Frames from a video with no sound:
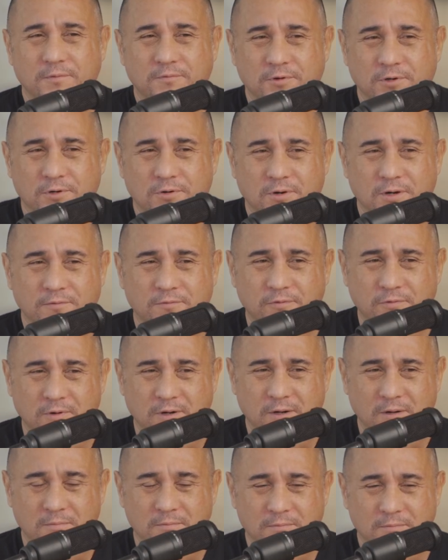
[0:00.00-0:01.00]
if you're going
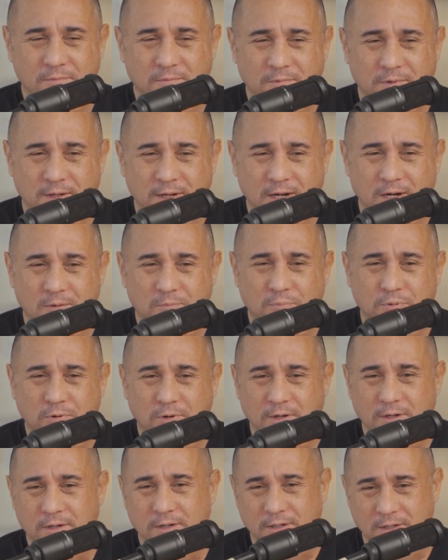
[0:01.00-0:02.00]
from the
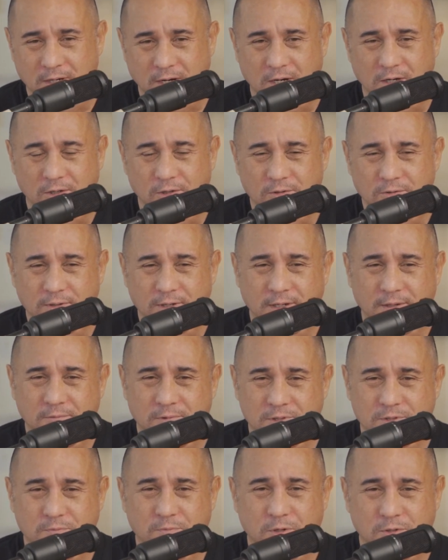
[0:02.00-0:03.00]
airport in Kahului,
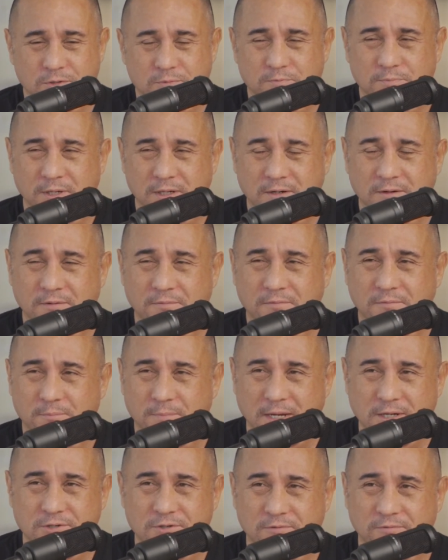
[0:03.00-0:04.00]
which most big
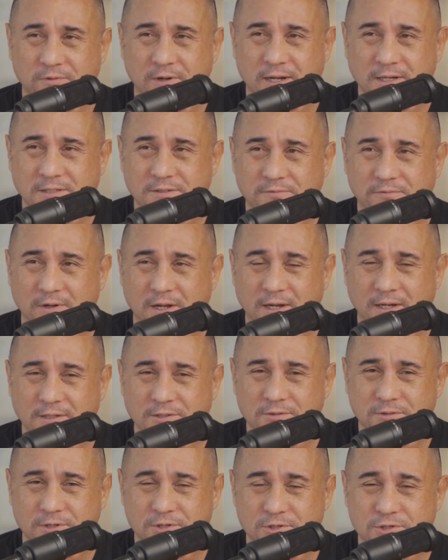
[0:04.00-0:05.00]
major flights fly
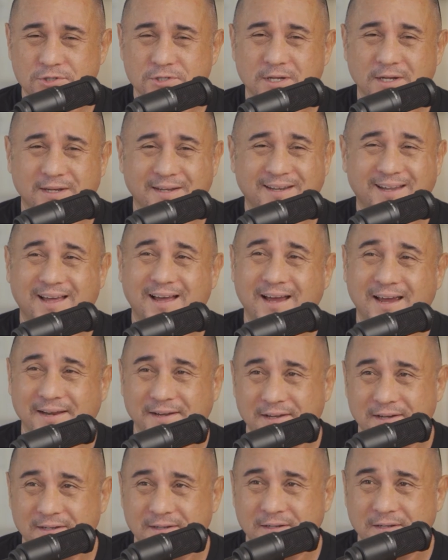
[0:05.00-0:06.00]
into, and you're staying in
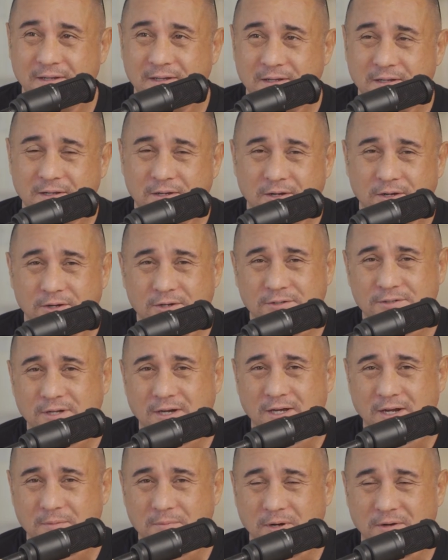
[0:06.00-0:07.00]
Lahaina, you're
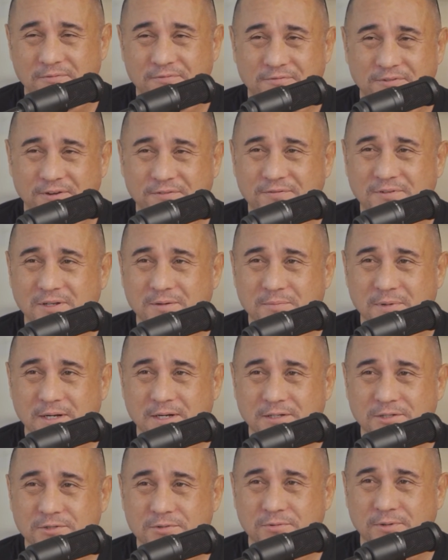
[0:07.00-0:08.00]
talking about 50
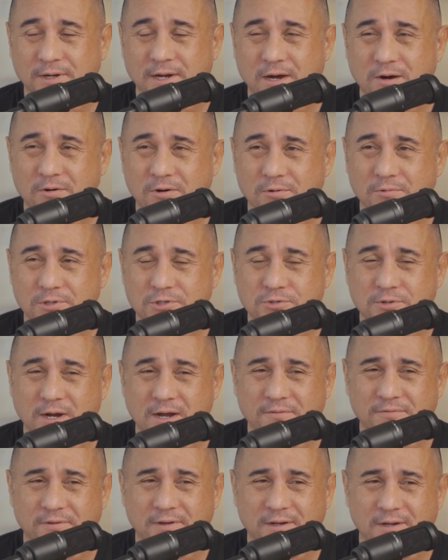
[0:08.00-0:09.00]
minutes to an hour with
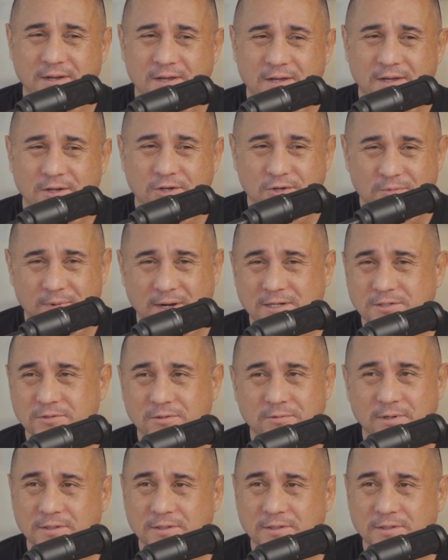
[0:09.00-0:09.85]
traffic you might as well